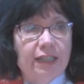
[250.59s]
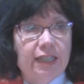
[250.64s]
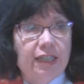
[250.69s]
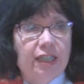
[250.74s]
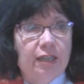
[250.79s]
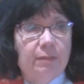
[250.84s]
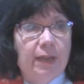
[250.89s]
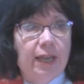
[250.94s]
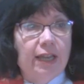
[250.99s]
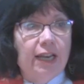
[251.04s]
It's
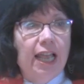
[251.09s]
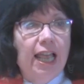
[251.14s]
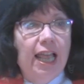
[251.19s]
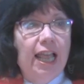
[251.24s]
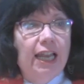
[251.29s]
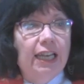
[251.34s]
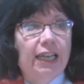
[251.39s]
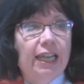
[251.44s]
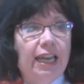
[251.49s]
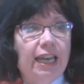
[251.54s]
about
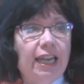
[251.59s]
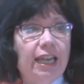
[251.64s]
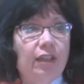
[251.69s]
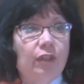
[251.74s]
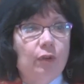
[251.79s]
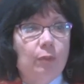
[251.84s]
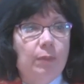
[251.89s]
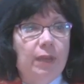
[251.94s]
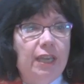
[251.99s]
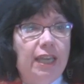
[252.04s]
letting
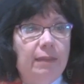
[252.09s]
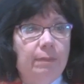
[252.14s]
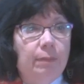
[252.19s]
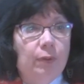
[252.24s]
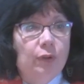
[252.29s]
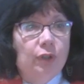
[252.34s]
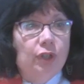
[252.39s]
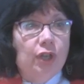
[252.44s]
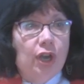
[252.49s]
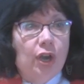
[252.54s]
other
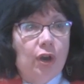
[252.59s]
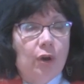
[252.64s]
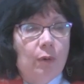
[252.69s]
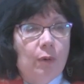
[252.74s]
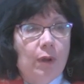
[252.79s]
people know,